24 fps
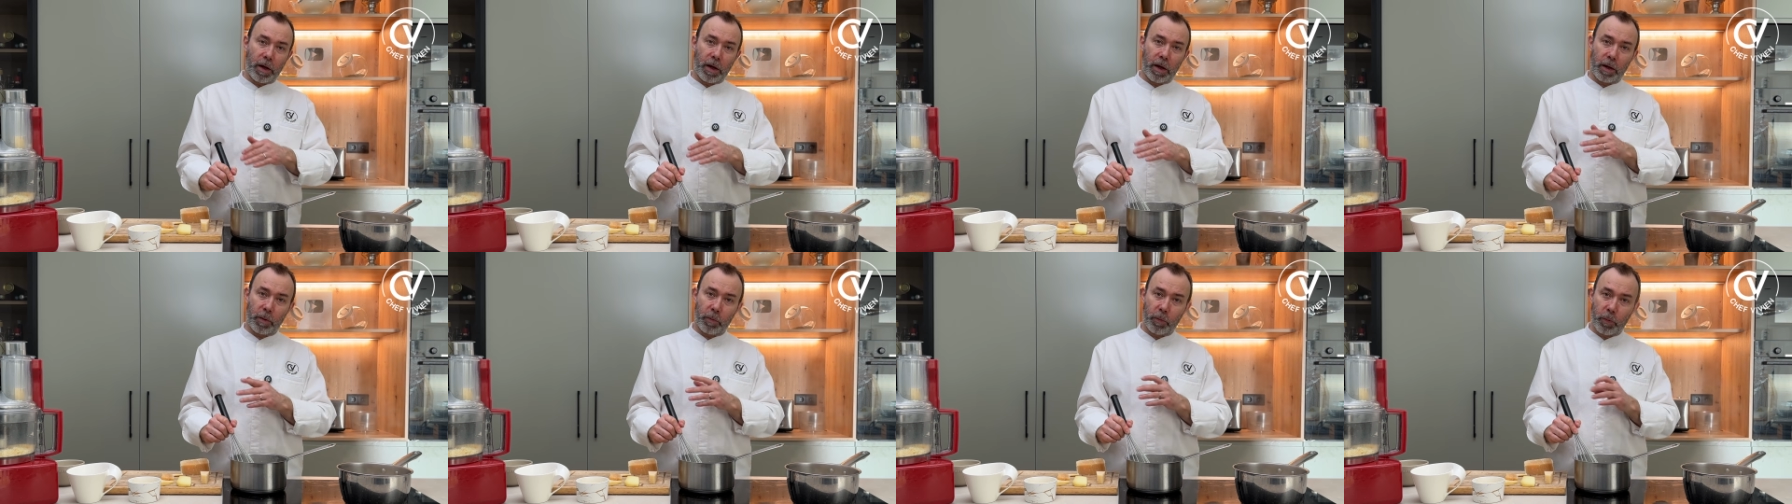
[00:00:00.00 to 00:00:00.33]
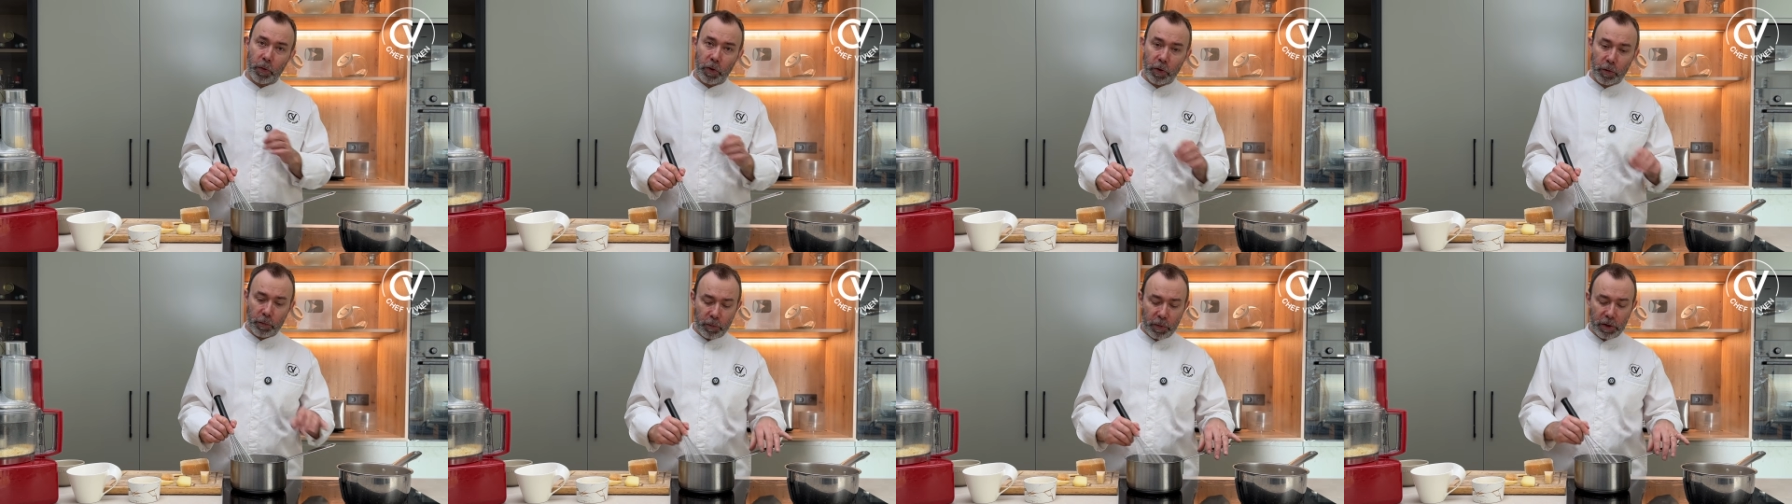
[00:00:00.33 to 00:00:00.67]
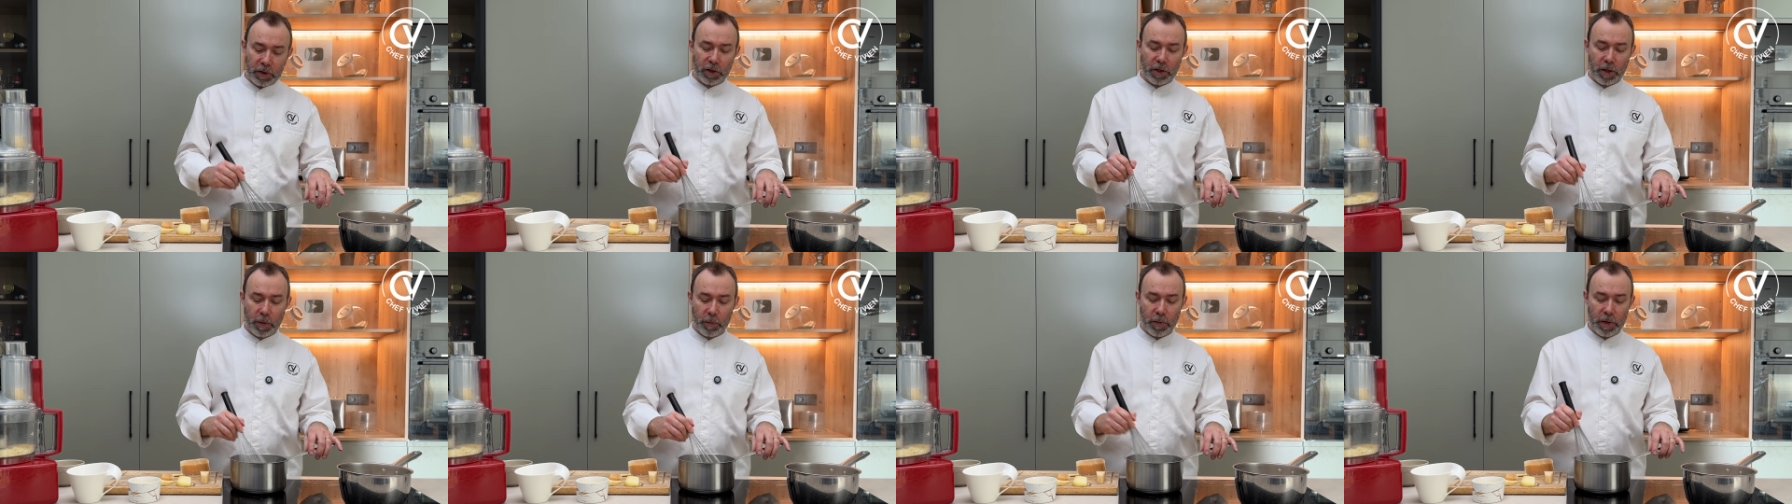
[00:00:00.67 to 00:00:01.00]
And burn
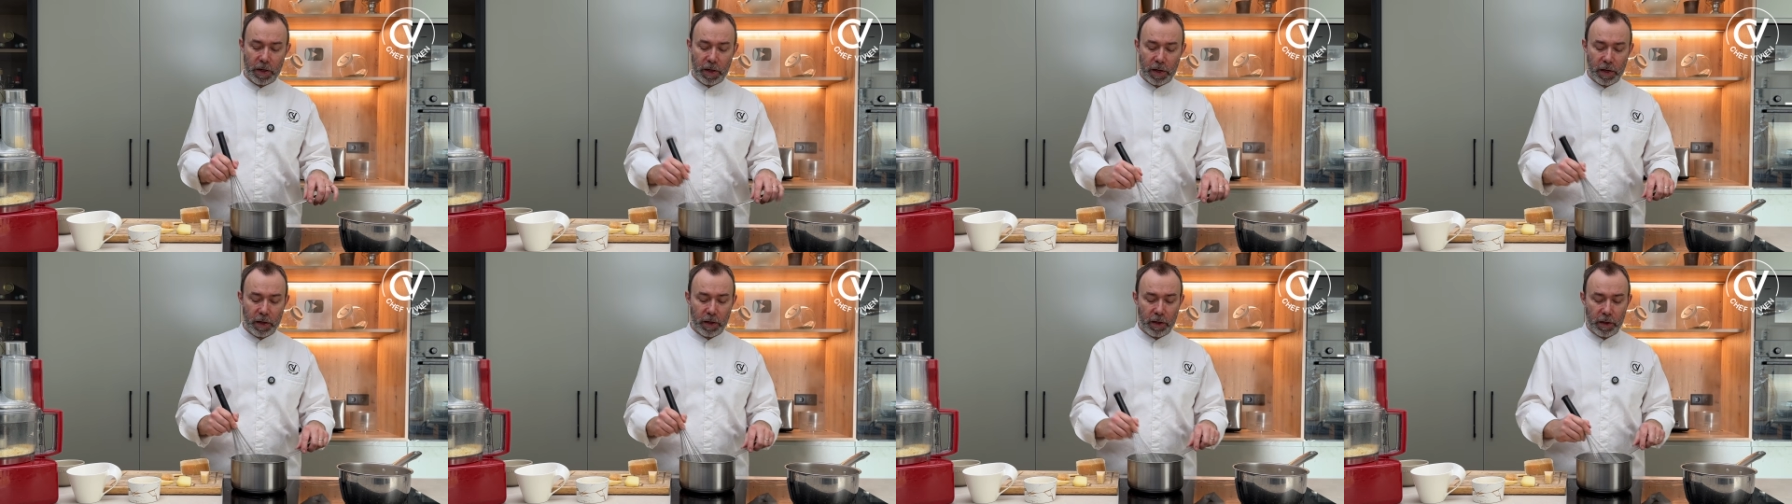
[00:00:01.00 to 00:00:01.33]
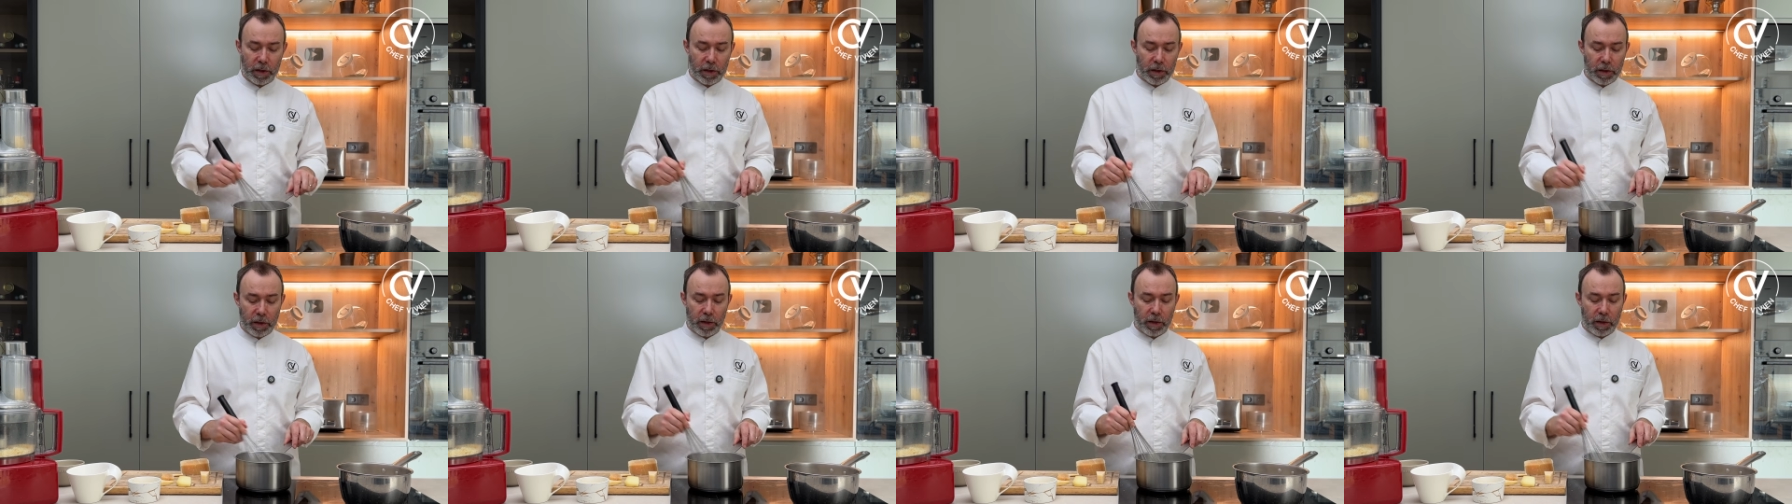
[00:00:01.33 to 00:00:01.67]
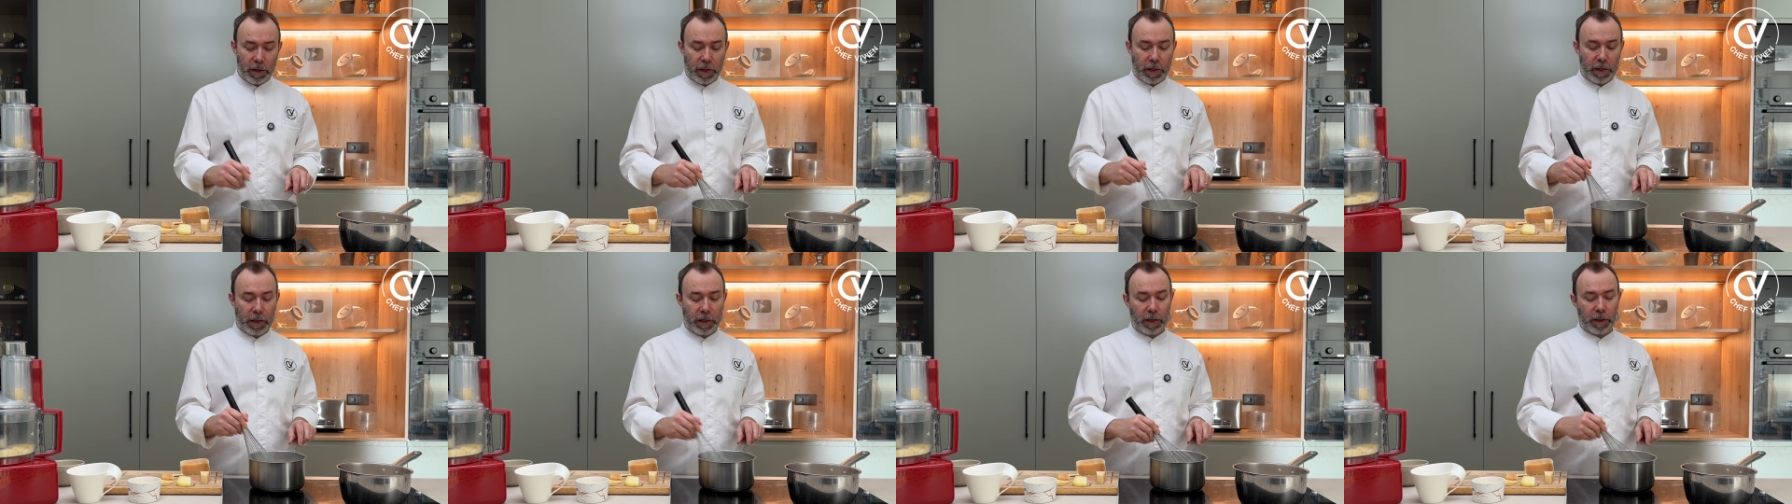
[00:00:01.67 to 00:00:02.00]
bechamel,
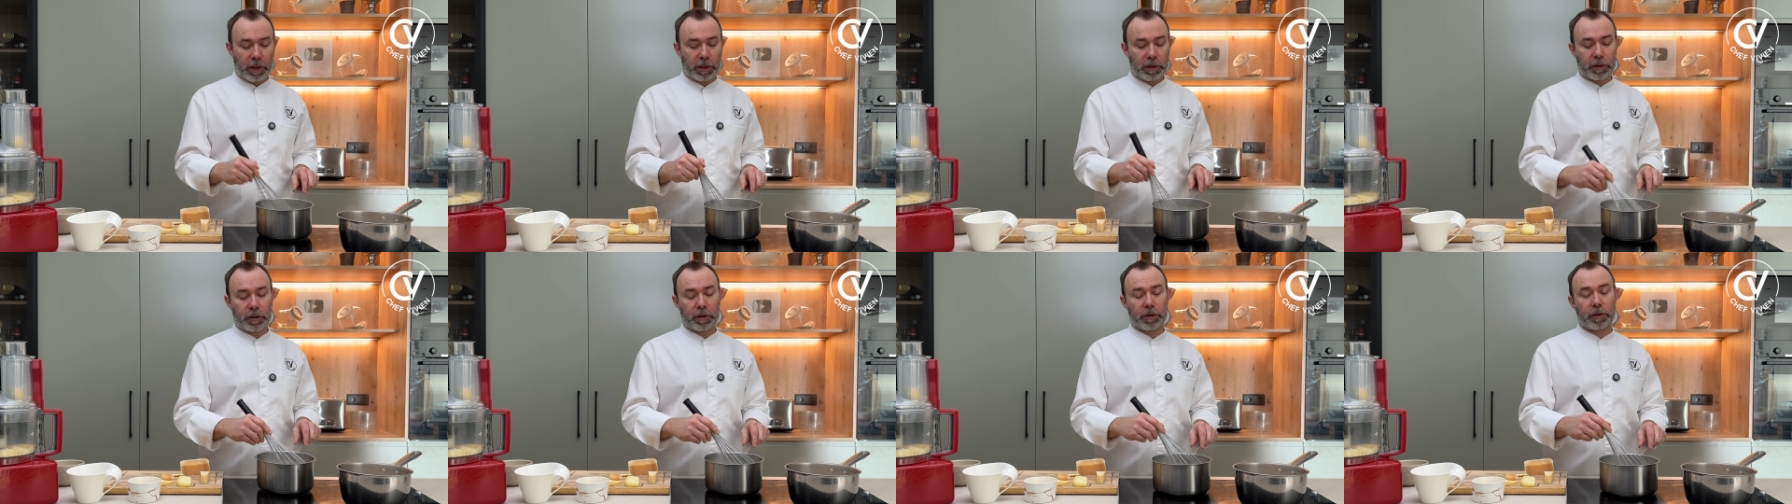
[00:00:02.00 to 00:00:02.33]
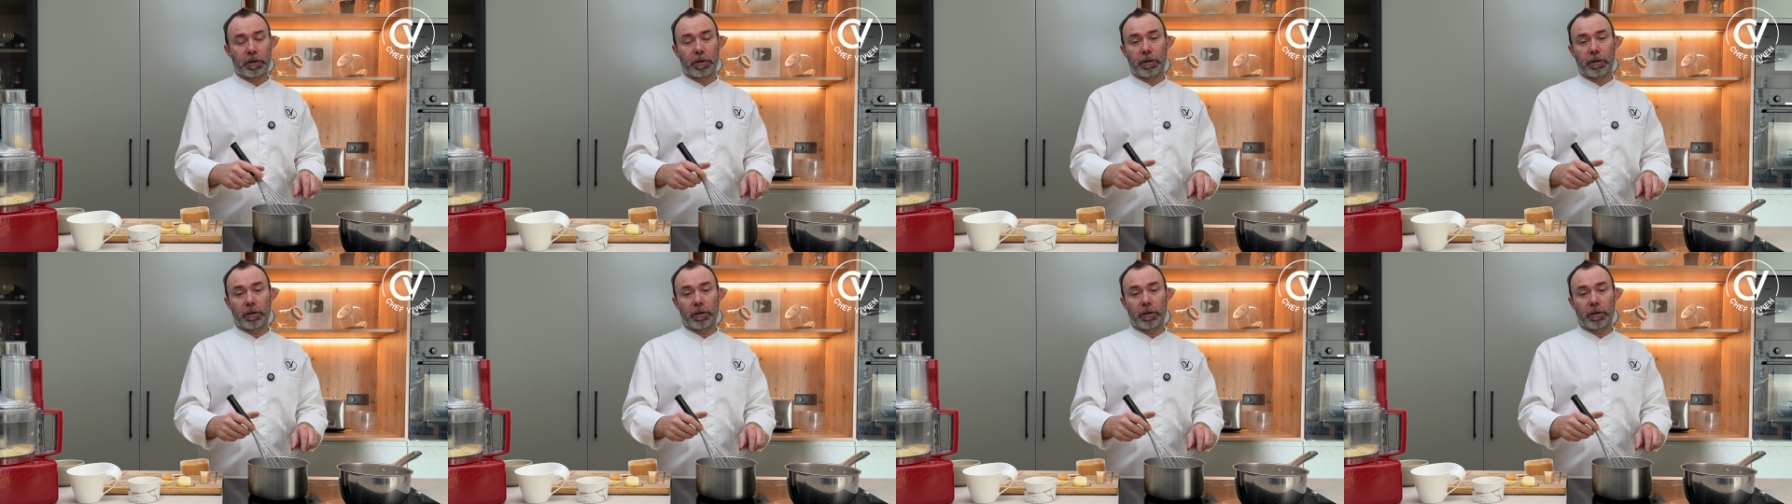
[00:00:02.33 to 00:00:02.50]
it's